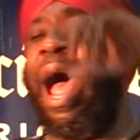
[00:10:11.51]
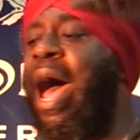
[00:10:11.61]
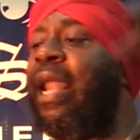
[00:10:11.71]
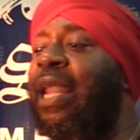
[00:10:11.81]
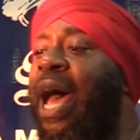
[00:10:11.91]

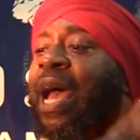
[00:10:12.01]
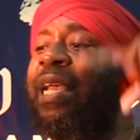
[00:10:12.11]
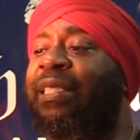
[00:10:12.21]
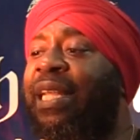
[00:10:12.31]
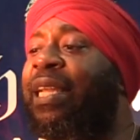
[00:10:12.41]
Allah
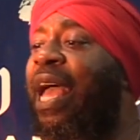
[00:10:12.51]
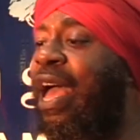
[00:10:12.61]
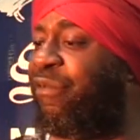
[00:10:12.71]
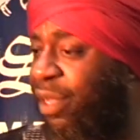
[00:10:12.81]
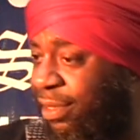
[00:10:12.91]
is in the
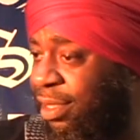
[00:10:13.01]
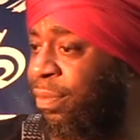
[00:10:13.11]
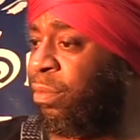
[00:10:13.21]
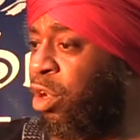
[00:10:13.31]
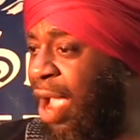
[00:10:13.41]
heavens,
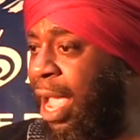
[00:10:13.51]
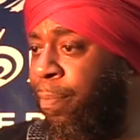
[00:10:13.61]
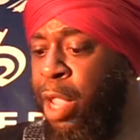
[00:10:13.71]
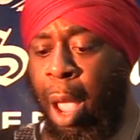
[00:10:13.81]
right?